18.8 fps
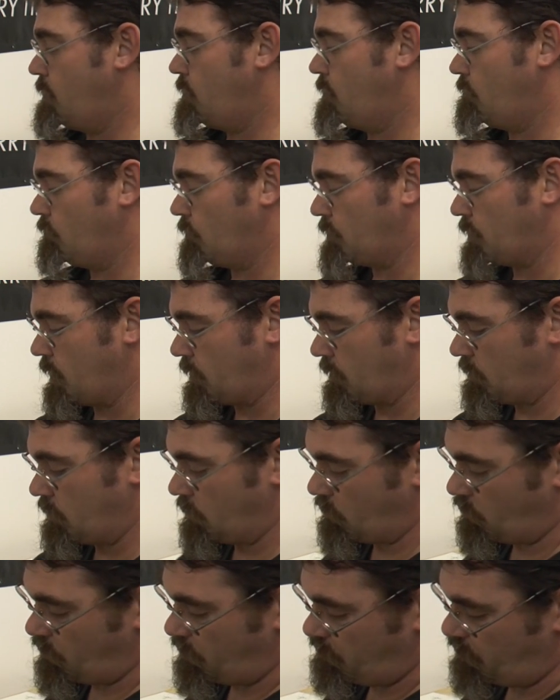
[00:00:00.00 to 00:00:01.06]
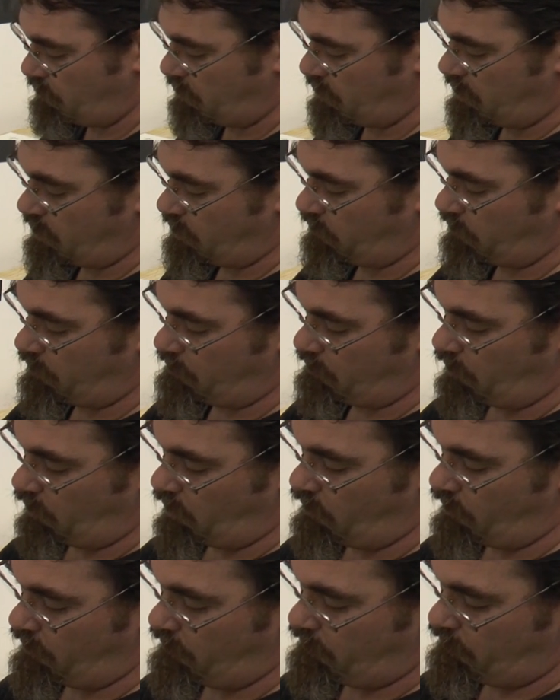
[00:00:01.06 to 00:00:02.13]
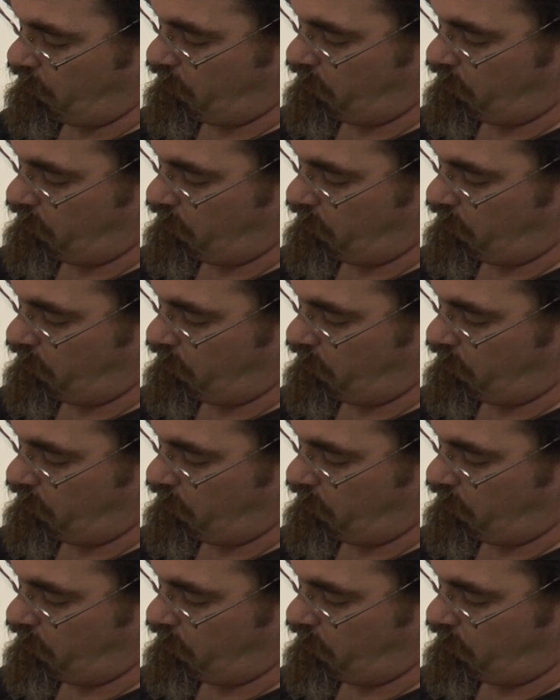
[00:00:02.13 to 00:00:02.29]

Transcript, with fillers: And we'll take another one and put it down there below it.